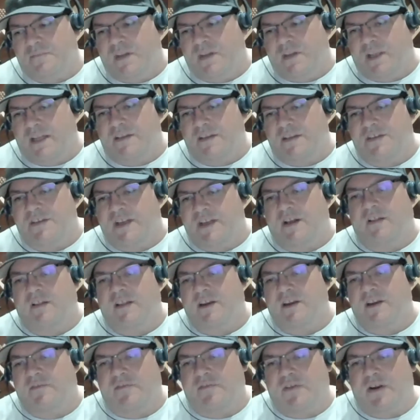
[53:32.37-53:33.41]
and sell at
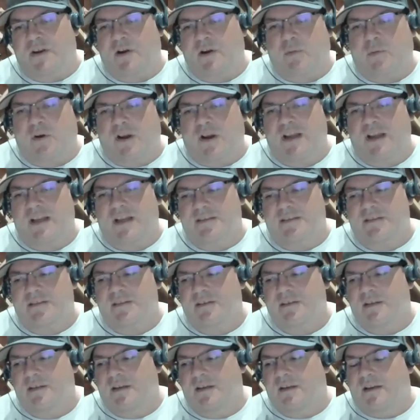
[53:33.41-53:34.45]
a fair price
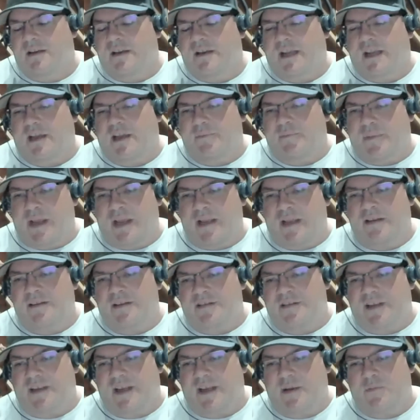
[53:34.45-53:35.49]
and make the
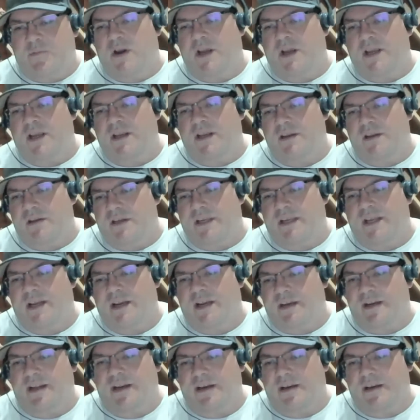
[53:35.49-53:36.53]
same way again and
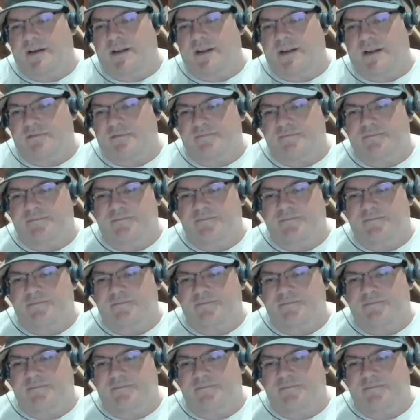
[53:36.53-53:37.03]
again and again.